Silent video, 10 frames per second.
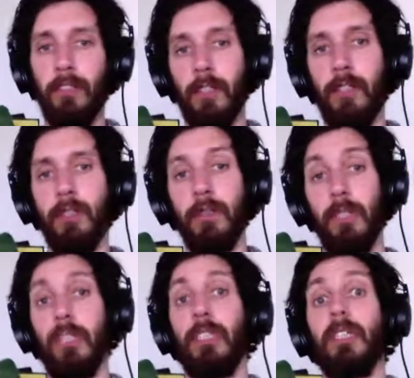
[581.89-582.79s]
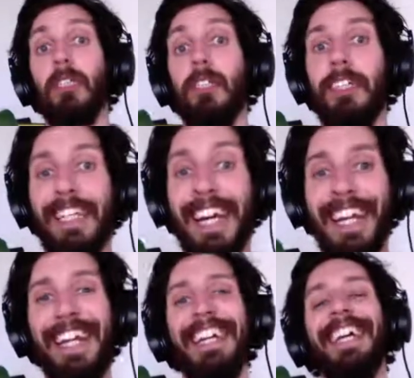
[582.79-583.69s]
So you
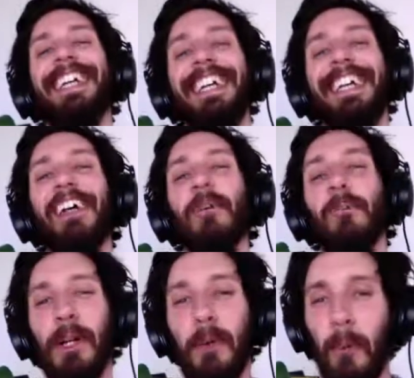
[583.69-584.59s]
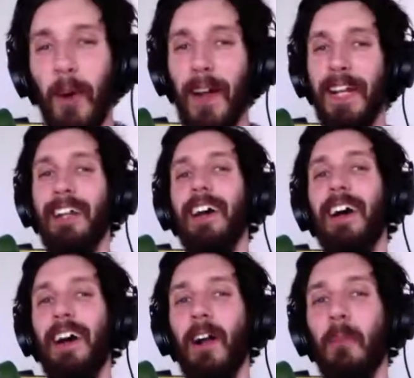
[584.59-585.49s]
can bring one
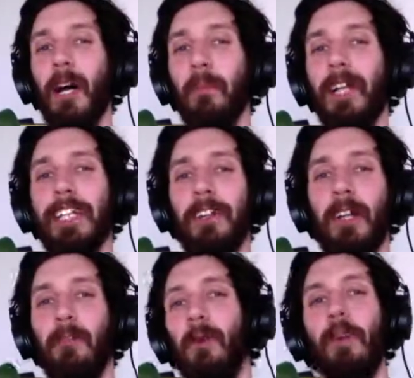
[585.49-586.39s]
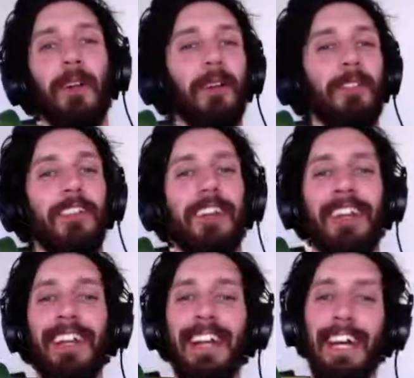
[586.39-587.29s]
arm up like you're on a roller
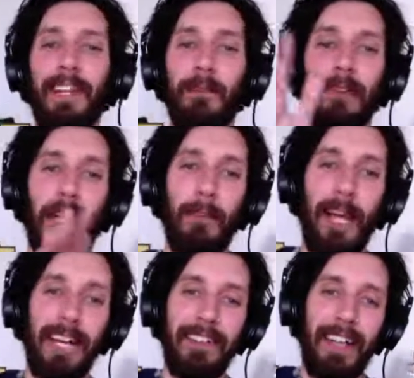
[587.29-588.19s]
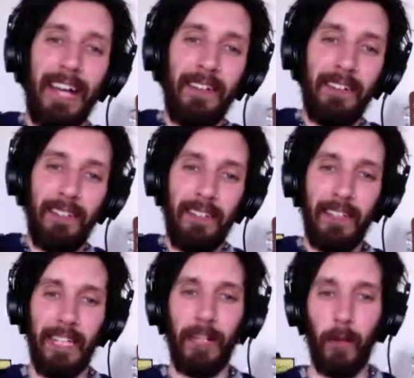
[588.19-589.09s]
coaster and then bring it back down
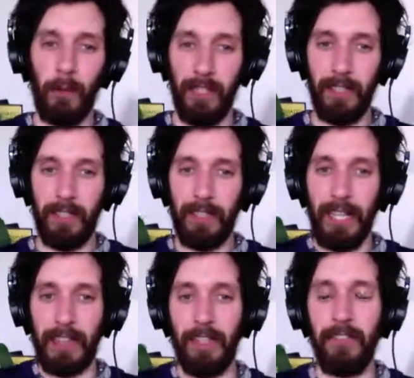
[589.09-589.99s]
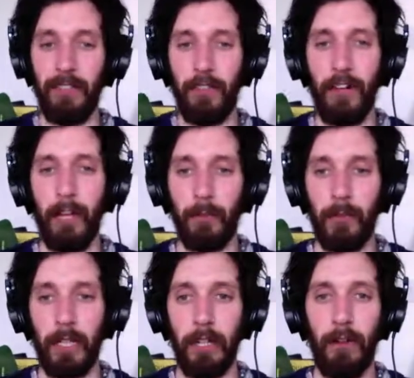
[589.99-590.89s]
and hold it like this. So your arm's
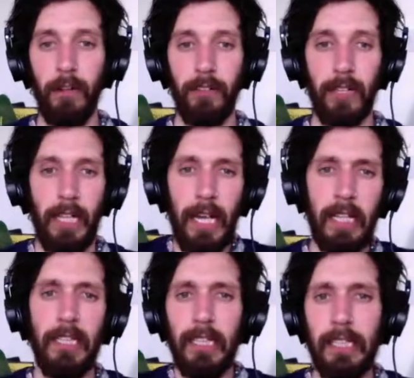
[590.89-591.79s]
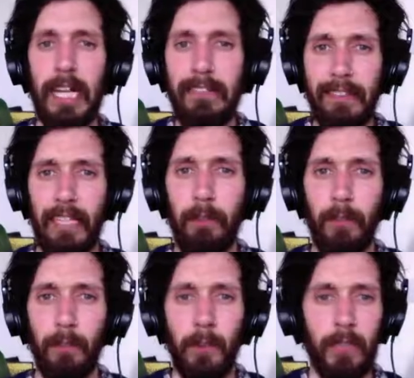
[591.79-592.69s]
going across like that. Nice and
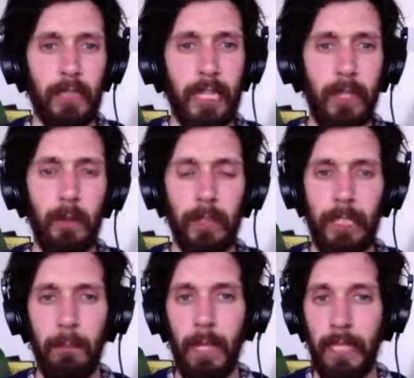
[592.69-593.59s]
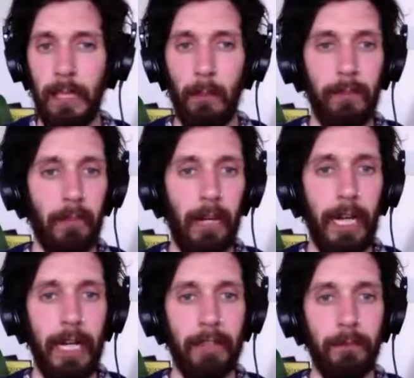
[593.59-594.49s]
comfortable. You're kind of holding it mainly with your
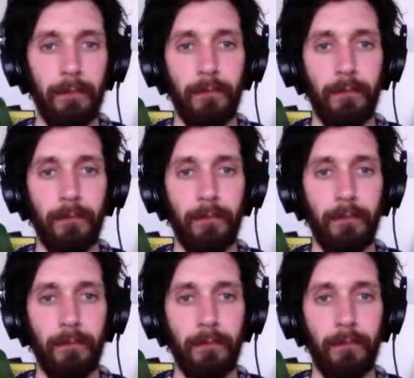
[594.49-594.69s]
right hand.